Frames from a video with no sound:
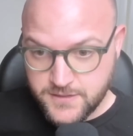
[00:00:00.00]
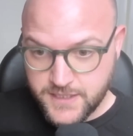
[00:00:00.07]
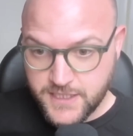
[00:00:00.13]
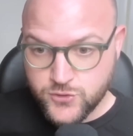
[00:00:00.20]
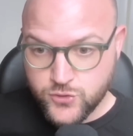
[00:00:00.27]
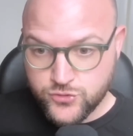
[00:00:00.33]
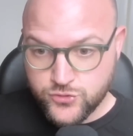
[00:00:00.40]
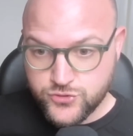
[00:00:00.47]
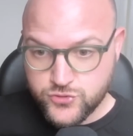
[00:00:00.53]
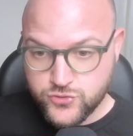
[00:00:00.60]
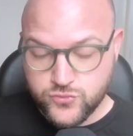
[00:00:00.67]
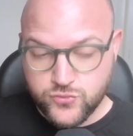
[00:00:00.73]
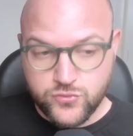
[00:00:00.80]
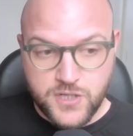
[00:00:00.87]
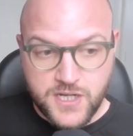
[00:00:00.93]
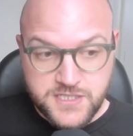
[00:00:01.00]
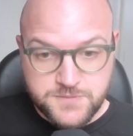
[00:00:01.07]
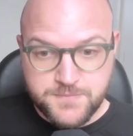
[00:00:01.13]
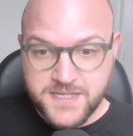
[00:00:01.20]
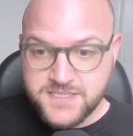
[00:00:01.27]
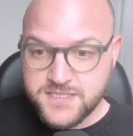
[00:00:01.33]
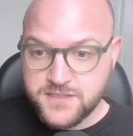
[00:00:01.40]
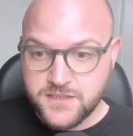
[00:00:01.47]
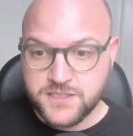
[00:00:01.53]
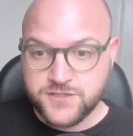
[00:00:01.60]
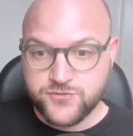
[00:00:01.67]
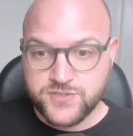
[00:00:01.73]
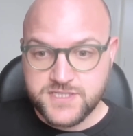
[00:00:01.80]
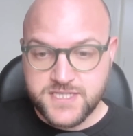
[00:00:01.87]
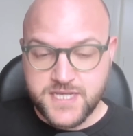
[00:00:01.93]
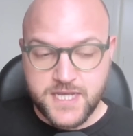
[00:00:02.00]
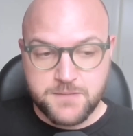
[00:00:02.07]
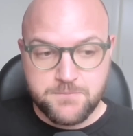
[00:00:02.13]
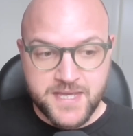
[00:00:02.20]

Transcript: in order to, as Bessent literally say,